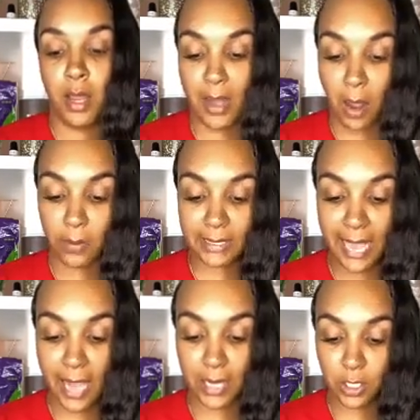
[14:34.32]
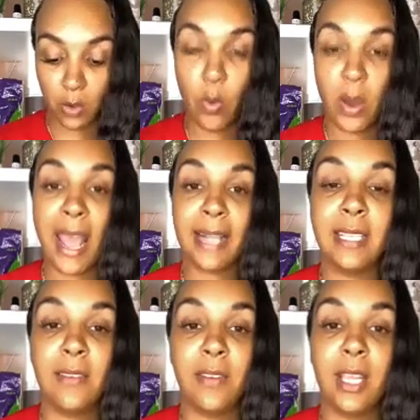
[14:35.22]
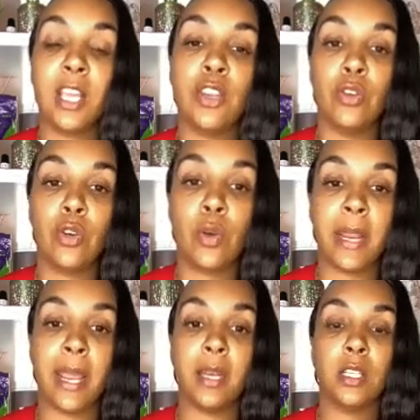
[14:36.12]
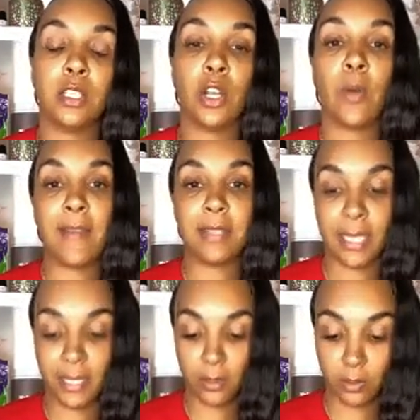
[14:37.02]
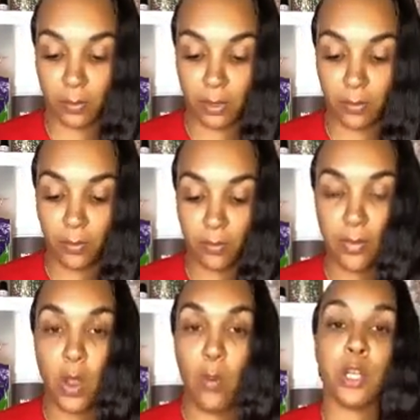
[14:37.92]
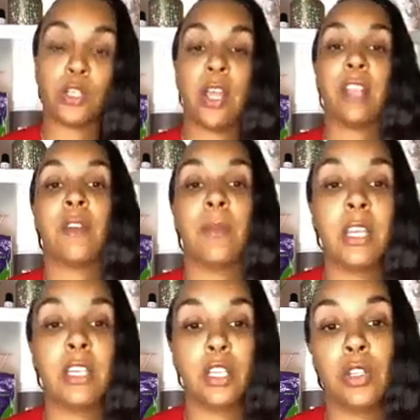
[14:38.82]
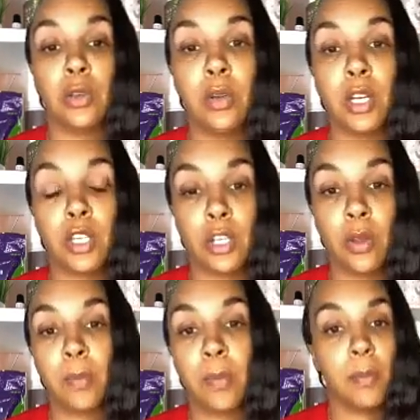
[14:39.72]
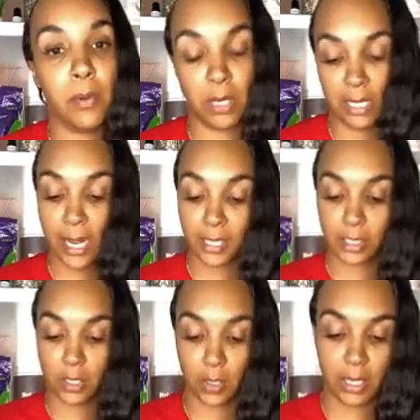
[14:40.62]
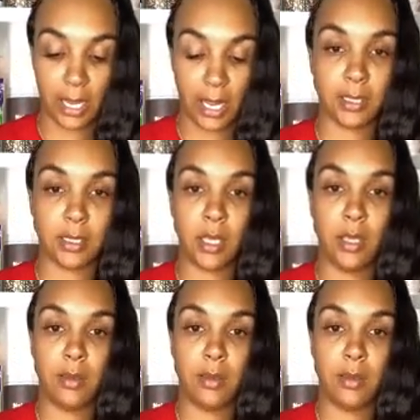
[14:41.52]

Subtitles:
Now attach, what activity can you create to gravitate those people? What transformation do you need to show the people in the next 30 days?